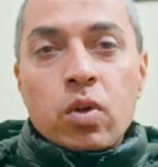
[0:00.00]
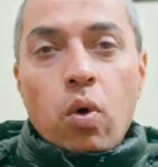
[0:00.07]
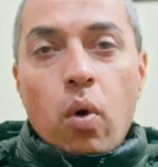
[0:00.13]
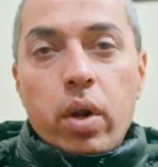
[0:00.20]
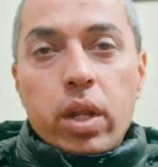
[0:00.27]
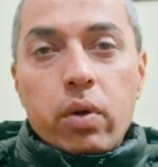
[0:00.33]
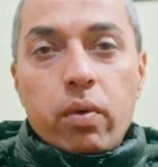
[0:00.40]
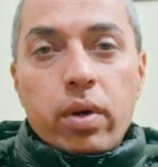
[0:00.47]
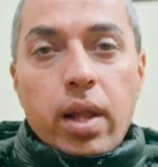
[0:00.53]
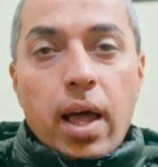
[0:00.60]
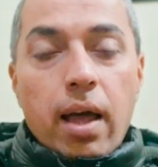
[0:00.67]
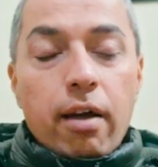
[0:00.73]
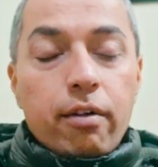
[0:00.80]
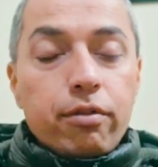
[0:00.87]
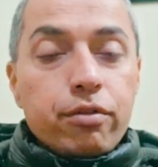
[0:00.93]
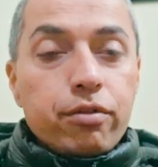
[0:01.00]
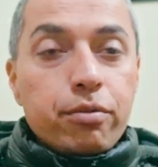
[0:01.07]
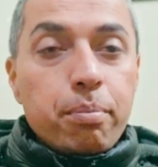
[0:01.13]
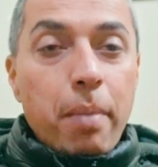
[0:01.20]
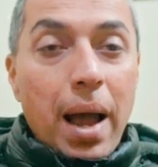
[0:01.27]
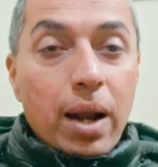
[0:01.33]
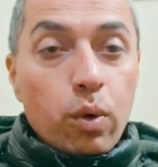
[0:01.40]
or even have
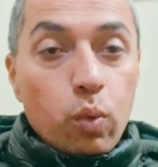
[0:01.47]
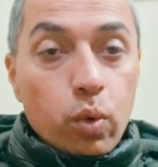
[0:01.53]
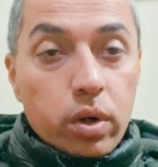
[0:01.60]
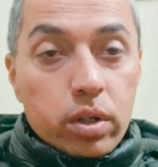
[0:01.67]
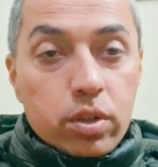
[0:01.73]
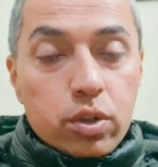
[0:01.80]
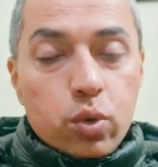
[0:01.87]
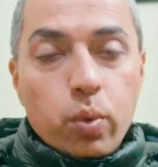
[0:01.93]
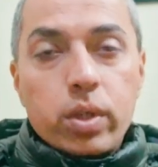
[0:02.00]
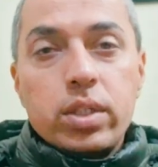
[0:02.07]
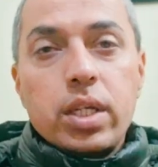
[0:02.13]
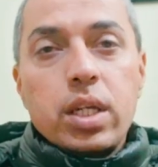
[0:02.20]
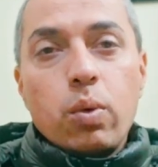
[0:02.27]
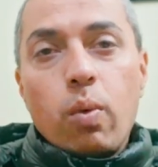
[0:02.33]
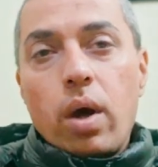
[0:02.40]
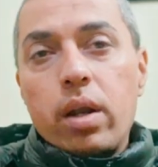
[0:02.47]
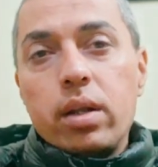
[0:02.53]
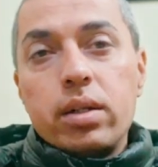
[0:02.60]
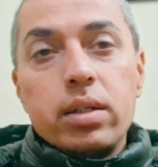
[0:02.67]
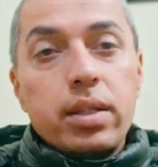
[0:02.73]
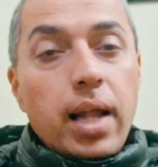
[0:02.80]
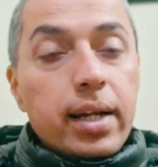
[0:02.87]
bad words towards anyone.
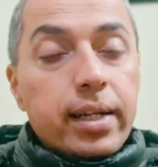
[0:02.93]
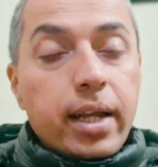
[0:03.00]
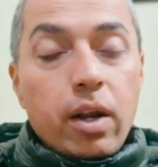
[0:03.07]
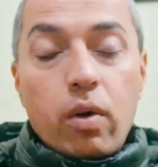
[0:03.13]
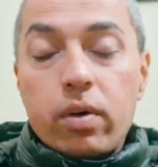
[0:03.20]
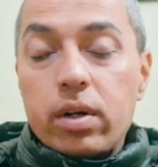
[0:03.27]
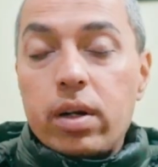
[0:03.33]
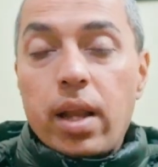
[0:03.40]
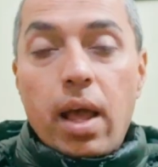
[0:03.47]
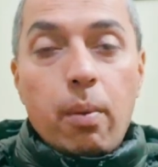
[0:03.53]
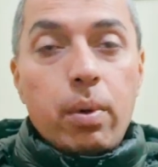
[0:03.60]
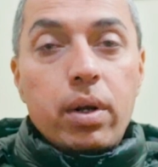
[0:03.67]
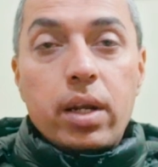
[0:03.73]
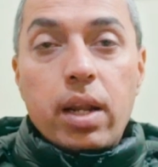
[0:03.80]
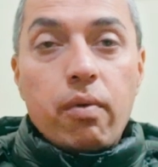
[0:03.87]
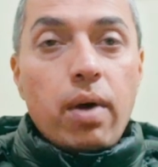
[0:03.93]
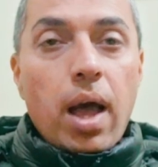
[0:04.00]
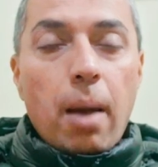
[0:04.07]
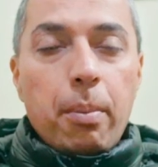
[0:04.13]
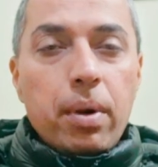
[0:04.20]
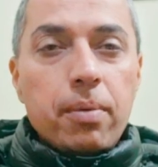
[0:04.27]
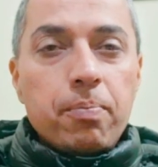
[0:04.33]
That cannot happen, never
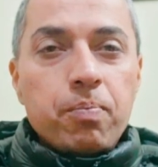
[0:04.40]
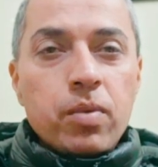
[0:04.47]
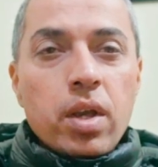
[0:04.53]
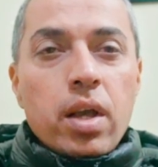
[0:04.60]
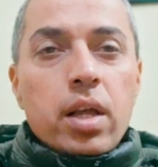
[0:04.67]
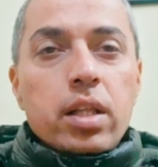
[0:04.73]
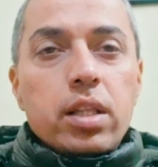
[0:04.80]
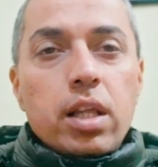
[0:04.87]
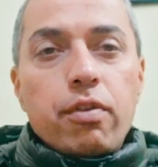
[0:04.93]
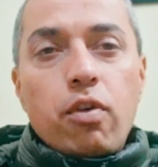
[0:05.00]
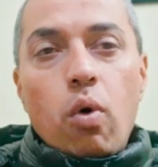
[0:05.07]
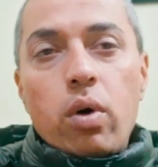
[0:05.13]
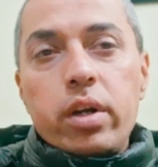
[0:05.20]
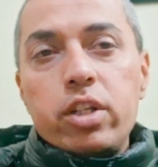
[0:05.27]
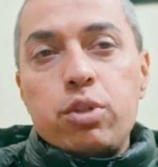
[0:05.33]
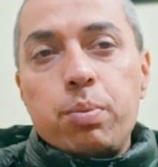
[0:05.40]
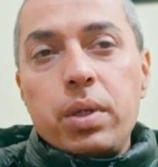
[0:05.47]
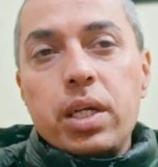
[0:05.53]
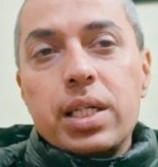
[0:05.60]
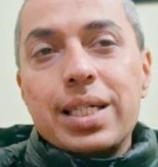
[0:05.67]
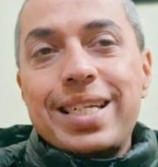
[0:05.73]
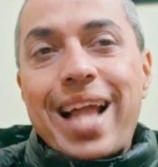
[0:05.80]
happen. Therefore, only
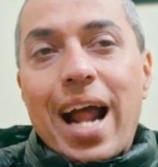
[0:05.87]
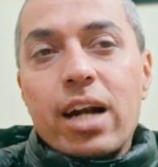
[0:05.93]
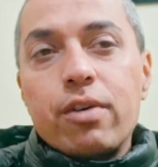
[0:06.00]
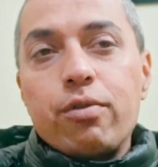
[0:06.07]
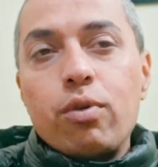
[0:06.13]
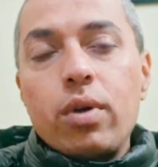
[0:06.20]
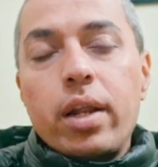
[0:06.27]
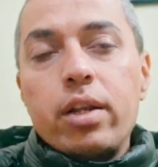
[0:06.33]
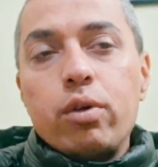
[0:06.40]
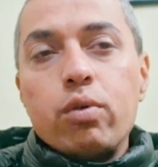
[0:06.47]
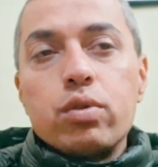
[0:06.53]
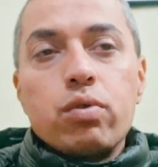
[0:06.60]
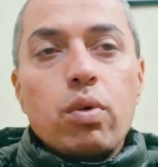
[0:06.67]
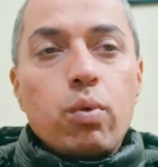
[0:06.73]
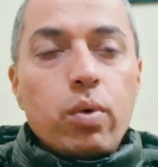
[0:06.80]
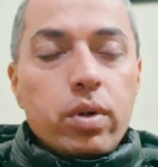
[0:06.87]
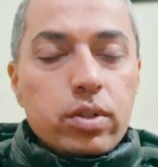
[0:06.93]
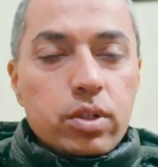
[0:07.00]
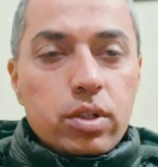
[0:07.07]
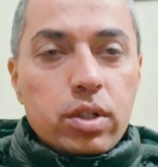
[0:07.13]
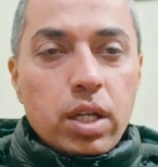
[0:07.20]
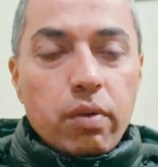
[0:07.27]
speak tactful and useful
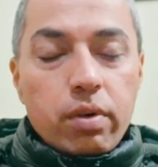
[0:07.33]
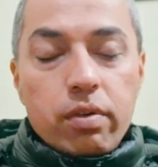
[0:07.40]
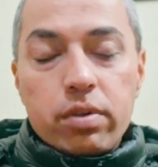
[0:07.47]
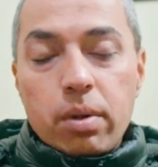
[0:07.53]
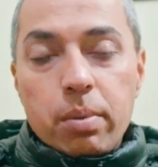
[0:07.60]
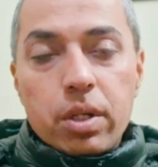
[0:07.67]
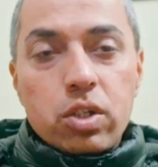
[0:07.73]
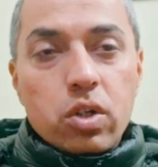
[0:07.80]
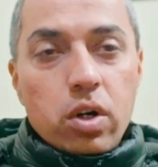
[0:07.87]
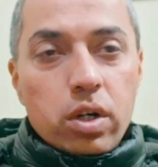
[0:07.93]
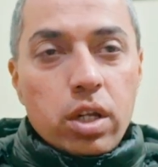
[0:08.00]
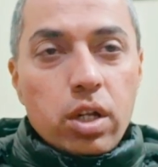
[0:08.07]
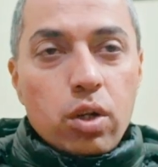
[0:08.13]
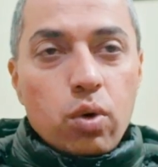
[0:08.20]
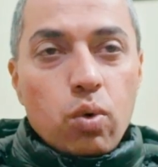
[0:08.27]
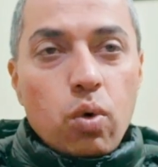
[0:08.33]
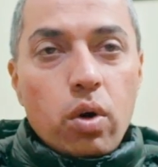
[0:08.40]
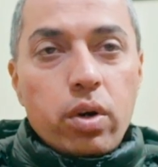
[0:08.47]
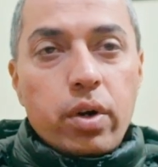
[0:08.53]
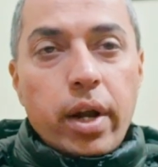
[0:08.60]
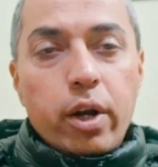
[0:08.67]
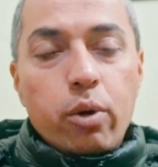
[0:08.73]
words. Even if somebody is hurting you, or
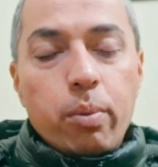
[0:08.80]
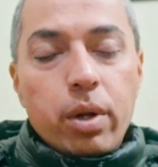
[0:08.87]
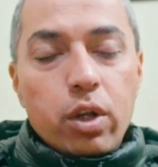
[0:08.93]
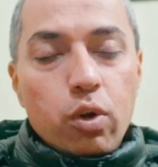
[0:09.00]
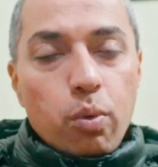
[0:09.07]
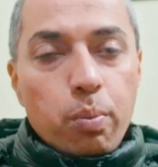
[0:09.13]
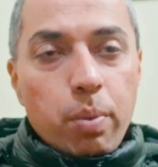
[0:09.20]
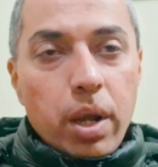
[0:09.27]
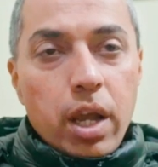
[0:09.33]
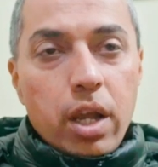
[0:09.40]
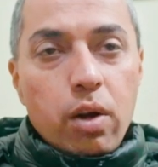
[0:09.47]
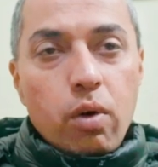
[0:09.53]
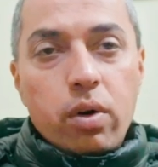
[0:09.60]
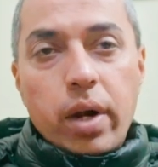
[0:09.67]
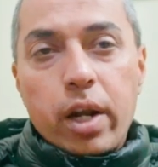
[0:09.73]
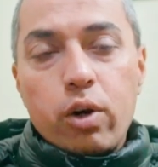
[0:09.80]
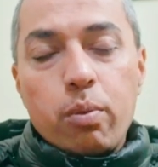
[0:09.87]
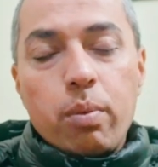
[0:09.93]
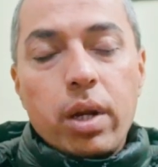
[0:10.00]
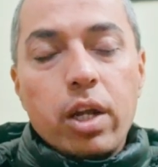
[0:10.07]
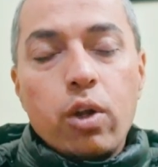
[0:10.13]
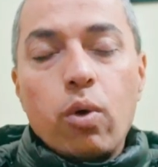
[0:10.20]
trying to bring you pain, or trying to
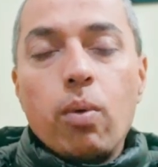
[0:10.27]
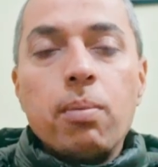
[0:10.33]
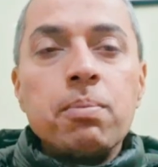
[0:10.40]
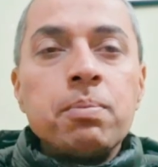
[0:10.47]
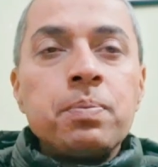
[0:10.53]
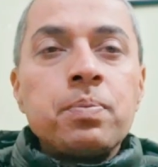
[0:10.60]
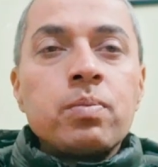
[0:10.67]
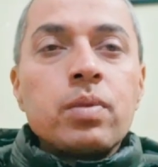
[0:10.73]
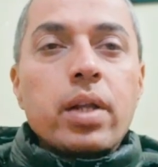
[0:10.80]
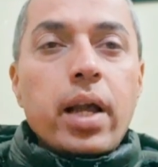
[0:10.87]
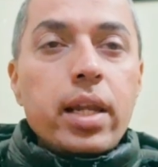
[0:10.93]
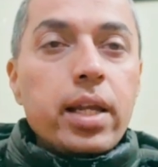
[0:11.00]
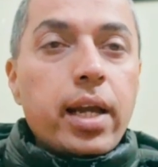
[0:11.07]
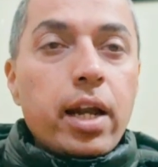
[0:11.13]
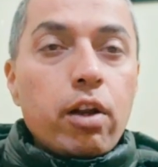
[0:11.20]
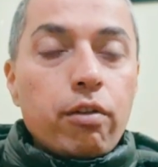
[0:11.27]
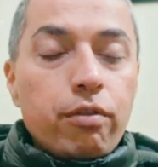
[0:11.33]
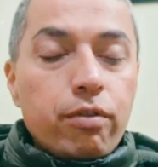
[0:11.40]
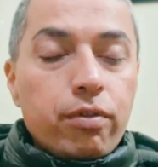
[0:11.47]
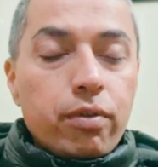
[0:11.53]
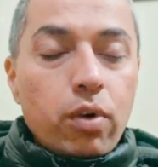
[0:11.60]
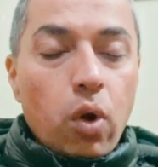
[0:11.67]
bring you any kind of
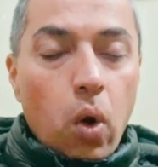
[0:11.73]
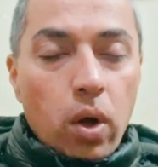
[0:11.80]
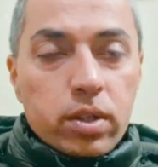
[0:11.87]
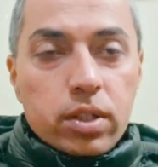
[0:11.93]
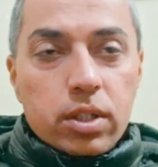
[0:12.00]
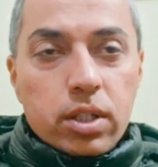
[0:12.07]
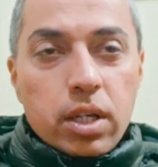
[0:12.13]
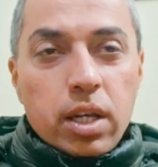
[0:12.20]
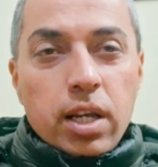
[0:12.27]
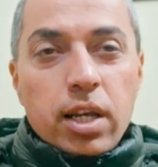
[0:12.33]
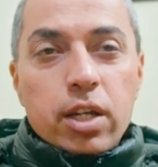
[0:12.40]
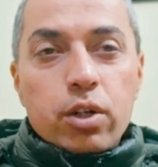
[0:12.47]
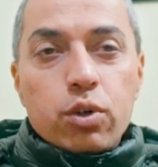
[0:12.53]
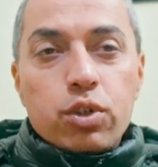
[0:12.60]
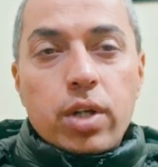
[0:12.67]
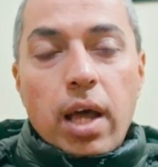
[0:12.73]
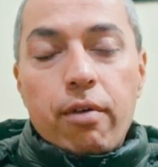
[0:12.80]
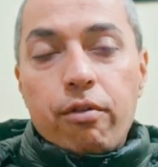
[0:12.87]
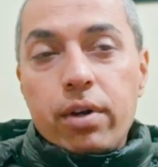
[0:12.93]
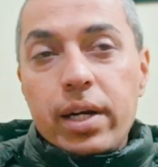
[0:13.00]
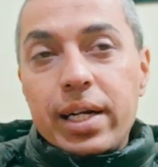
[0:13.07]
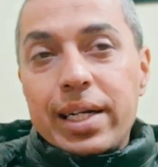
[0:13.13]
loss, you should have
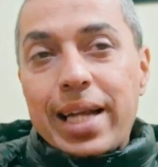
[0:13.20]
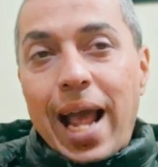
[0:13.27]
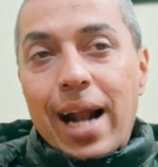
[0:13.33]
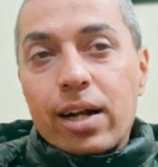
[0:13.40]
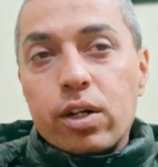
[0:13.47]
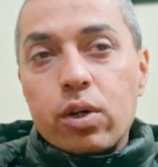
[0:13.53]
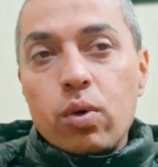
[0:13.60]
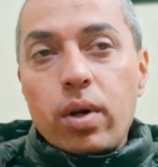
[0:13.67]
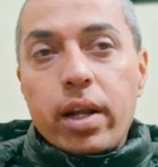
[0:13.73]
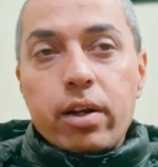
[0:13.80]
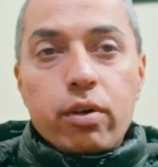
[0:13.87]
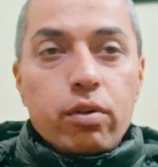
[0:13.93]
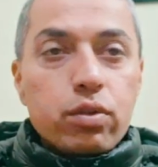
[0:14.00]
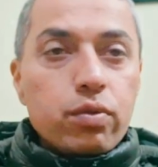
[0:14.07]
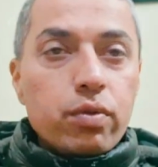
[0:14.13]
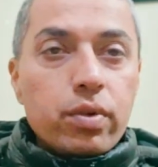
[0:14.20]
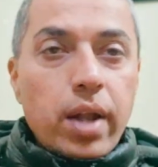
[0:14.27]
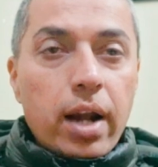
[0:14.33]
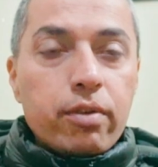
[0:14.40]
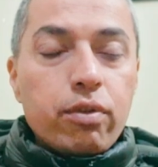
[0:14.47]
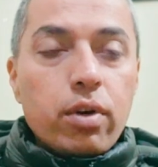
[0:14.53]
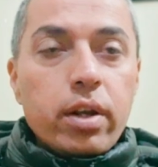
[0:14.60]
very tactful and useful,
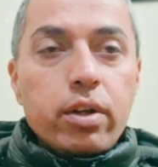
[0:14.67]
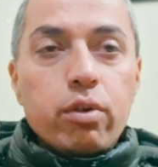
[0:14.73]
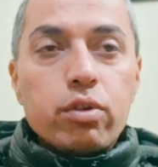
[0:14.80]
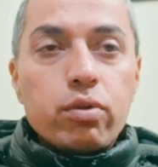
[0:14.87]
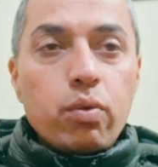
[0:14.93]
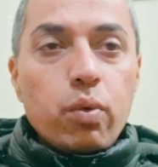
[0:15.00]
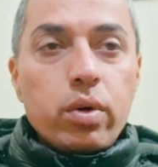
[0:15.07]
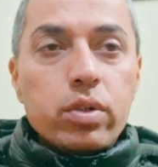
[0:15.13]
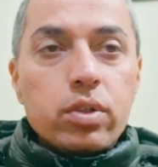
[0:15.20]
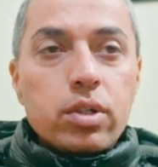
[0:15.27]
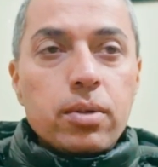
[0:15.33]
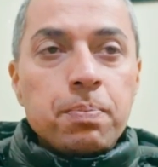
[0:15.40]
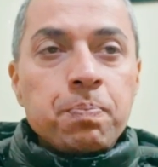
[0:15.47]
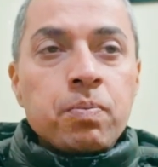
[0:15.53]
tactful and useful words.